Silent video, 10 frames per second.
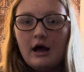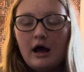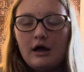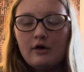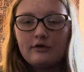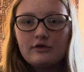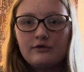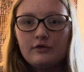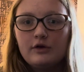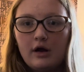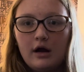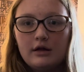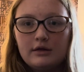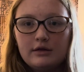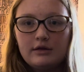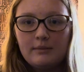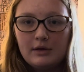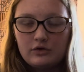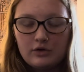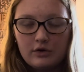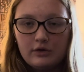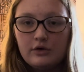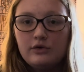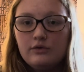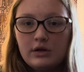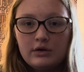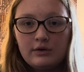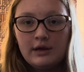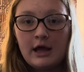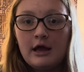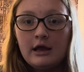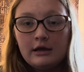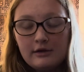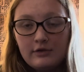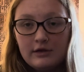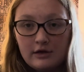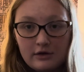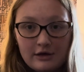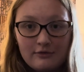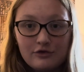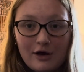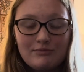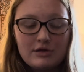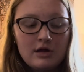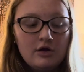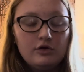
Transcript: I also forgot to mention earlier, you can donate at any of the gift shops